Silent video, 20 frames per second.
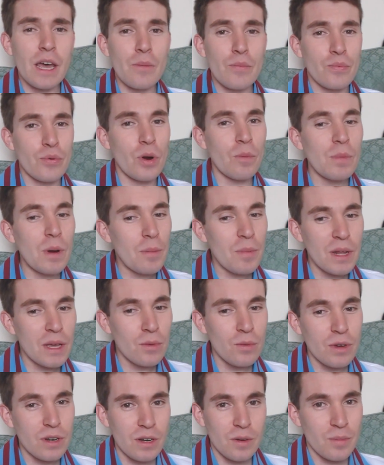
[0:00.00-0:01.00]
that
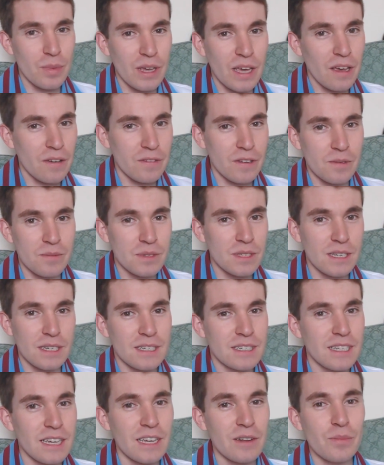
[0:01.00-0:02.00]
probably wouldn't be
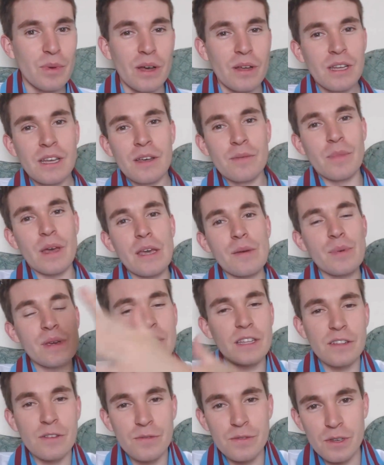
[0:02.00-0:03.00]
FM16, but
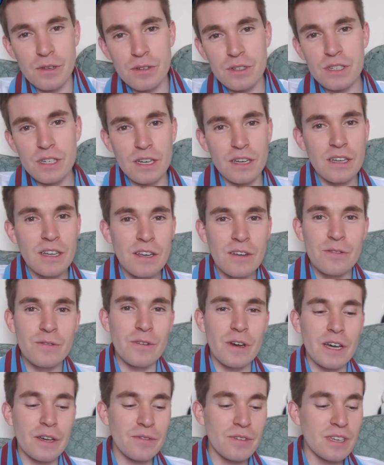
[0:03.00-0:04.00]
maybe in the future,
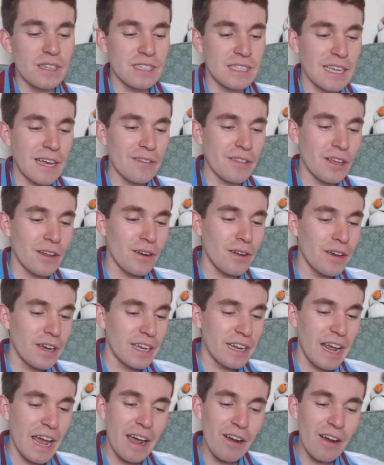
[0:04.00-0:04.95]
5 years down the line.